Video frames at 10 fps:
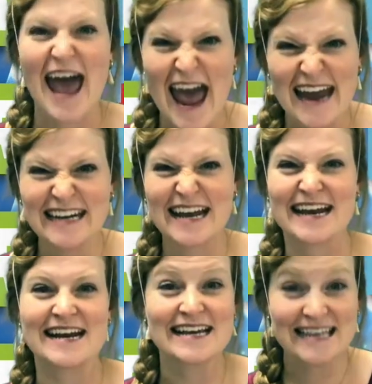
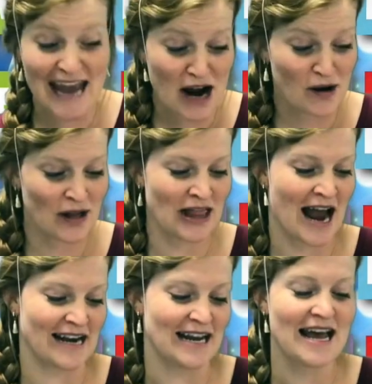Hayden,
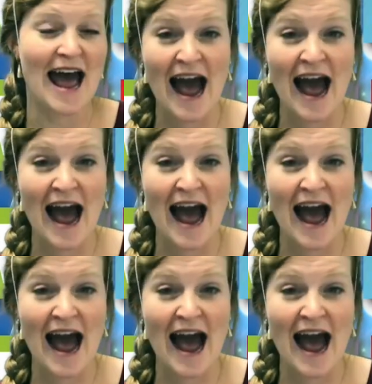Caroline,